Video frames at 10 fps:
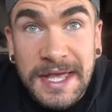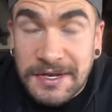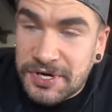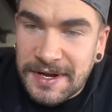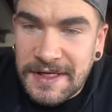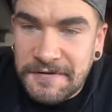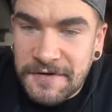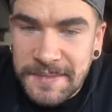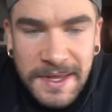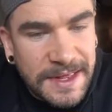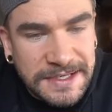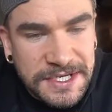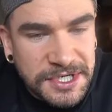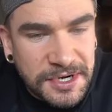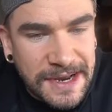Again, try to get that free meal, that
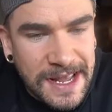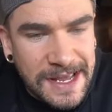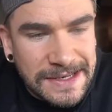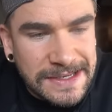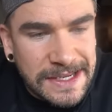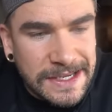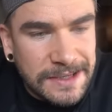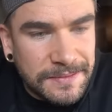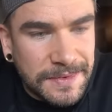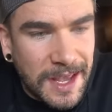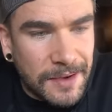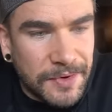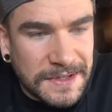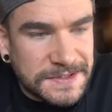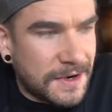t-shirt, and yeah,
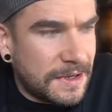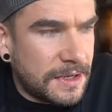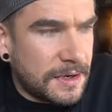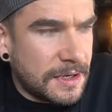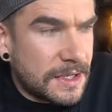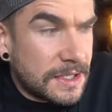we'll get started here